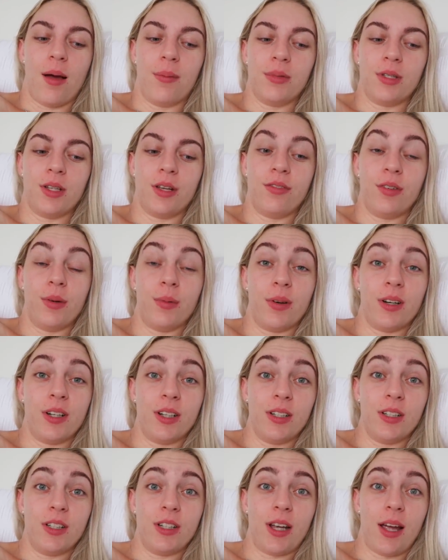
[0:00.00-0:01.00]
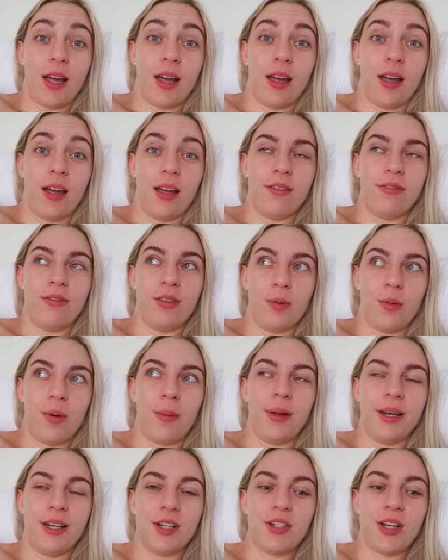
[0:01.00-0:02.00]
So if you want
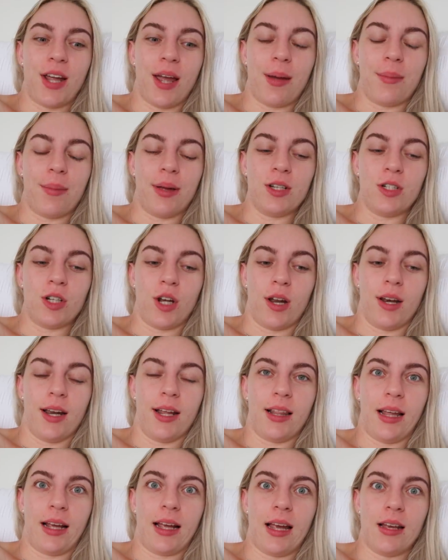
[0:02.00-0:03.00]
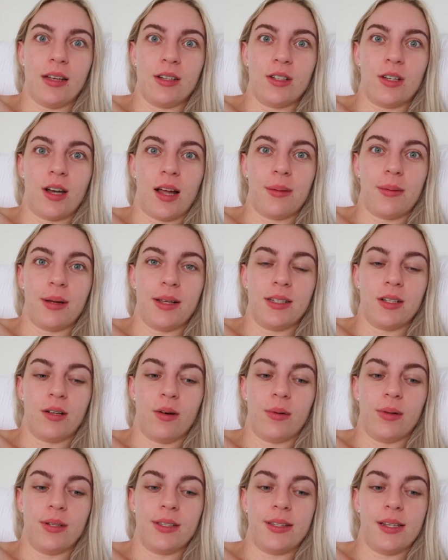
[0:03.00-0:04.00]
me to share my journey like each time I
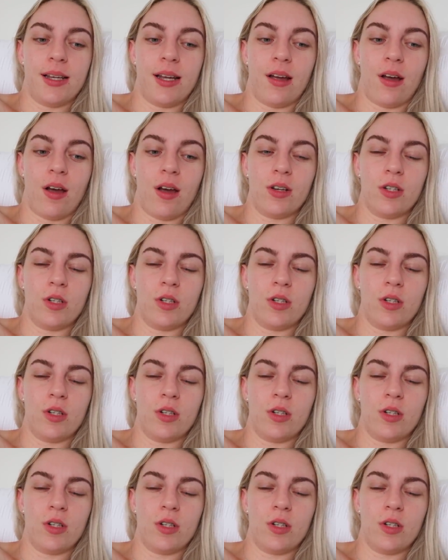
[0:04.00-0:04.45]
go and see her,